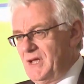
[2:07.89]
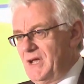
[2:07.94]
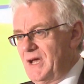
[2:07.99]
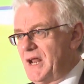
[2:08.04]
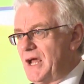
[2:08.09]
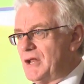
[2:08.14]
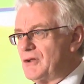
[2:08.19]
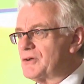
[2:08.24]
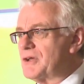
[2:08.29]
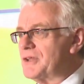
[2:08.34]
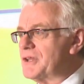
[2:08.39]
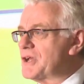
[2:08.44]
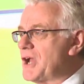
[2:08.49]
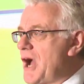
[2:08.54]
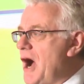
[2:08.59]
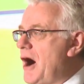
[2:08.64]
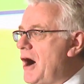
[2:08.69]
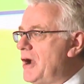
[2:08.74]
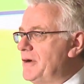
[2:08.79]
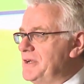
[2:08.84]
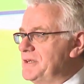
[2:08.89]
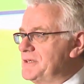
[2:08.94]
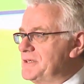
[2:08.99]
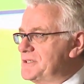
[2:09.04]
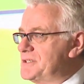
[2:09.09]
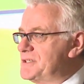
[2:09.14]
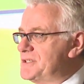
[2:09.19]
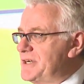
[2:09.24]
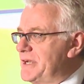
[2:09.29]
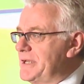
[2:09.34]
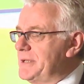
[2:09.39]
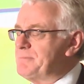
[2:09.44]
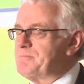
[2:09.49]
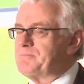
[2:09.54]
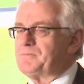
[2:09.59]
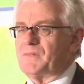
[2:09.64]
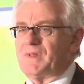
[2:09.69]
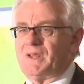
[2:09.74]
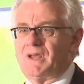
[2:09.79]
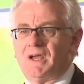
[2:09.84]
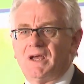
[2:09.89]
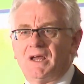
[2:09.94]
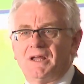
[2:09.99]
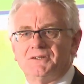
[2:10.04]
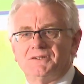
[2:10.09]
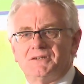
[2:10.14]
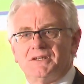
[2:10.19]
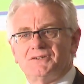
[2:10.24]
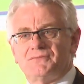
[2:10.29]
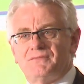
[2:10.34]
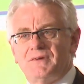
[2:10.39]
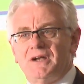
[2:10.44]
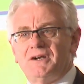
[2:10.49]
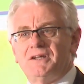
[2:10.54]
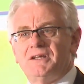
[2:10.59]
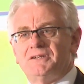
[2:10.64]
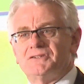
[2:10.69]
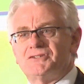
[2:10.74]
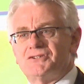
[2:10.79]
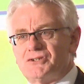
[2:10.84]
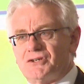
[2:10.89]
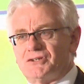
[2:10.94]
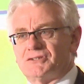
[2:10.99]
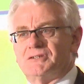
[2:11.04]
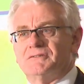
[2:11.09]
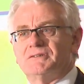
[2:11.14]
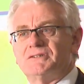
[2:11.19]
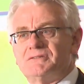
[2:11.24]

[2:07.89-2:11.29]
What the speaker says: And I look at the car industry, and it's very instructive.